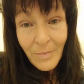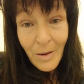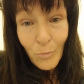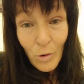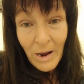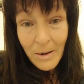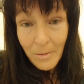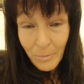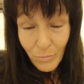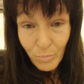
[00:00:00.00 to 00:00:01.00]
and wait
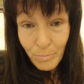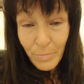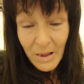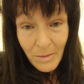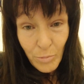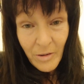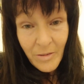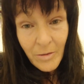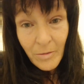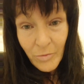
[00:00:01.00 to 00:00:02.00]
and be in the
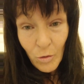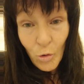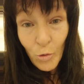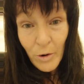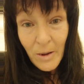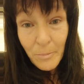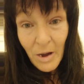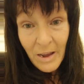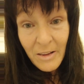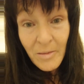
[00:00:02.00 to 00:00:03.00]
presence of the glory and
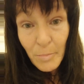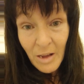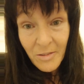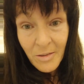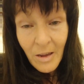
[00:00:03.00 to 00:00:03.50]
my hands buzz.